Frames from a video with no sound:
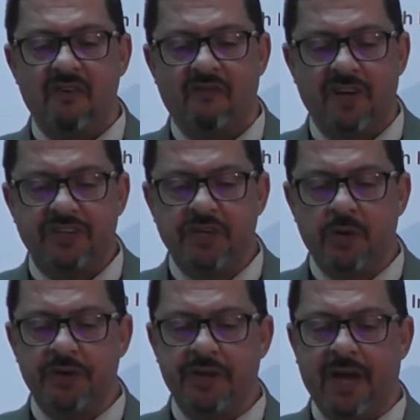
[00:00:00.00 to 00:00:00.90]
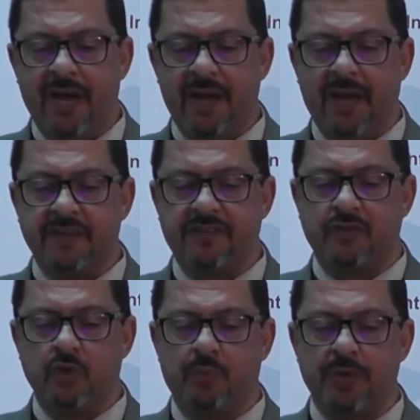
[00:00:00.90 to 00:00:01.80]
Vaggioni highlights
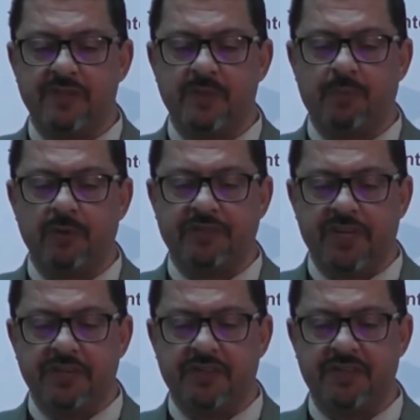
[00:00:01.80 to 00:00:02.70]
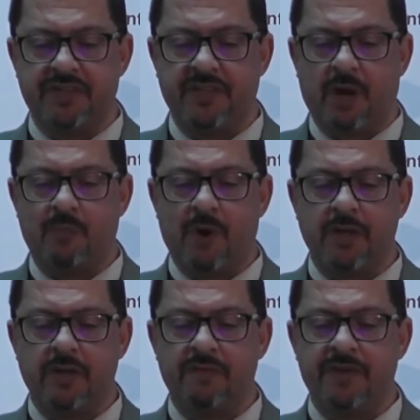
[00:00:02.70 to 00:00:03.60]
two principal changes that are
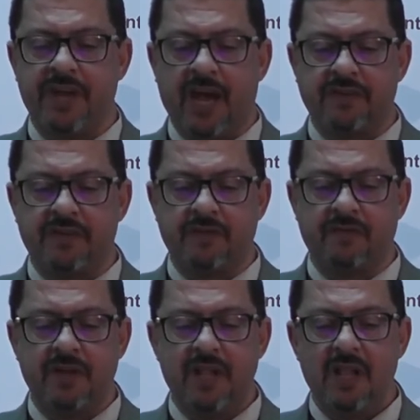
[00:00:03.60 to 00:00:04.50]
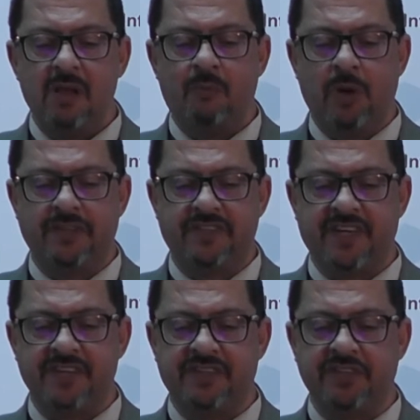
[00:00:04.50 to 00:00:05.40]
part of the reactive
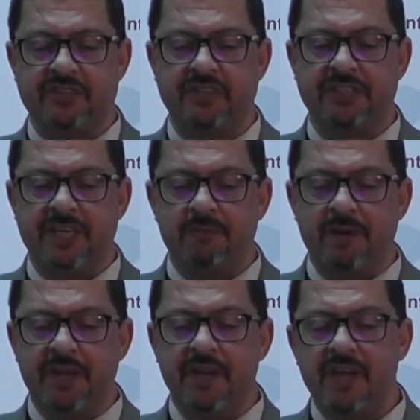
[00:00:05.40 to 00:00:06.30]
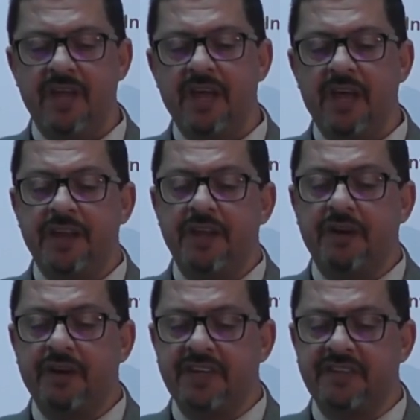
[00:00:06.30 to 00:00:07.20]
politicization, namely an
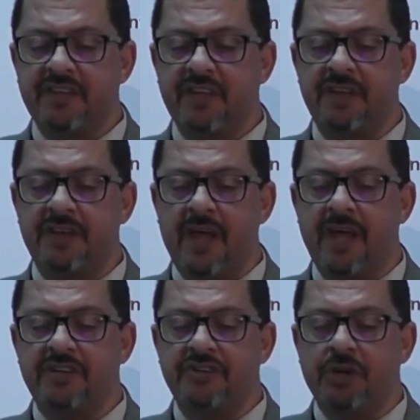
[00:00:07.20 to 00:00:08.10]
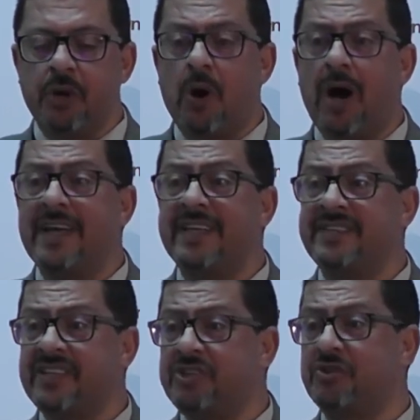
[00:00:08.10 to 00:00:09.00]
increased
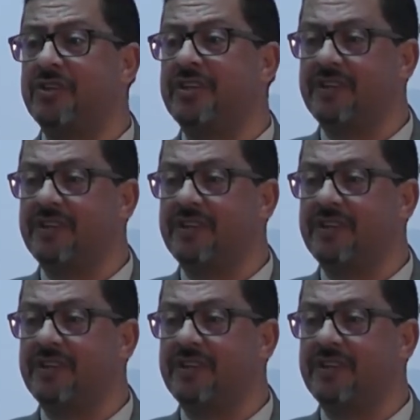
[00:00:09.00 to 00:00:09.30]
NGOization